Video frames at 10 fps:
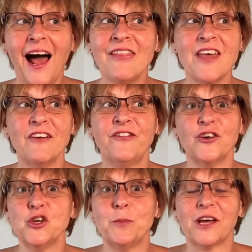And therefore
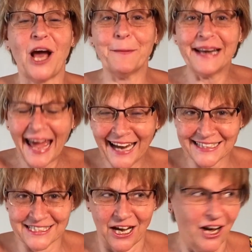you become an
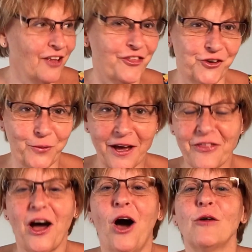actor throughout
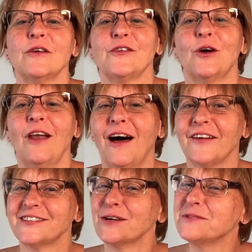the whole of your
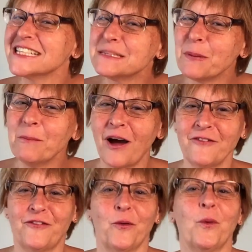life. So just be
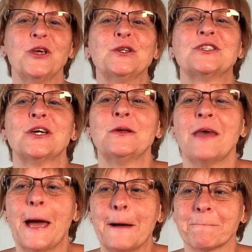mindful what you do
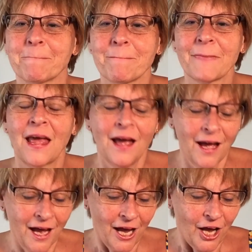there.
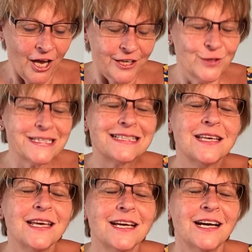You
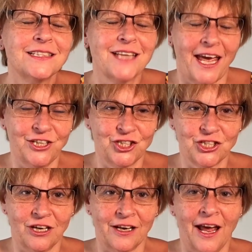seek
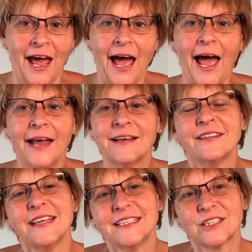attention,
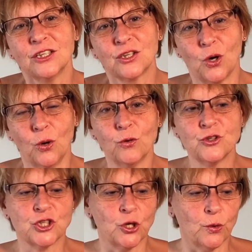and this could
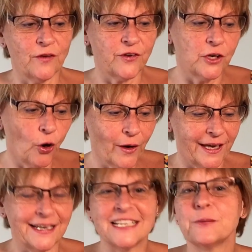cause you, if you're not
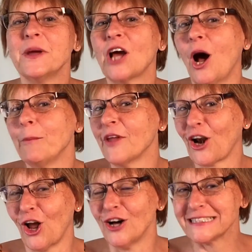getting it, to become the
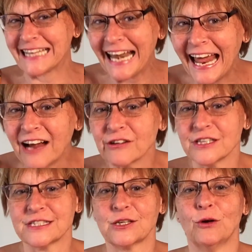class clown
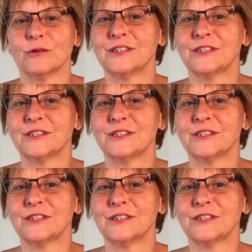at school.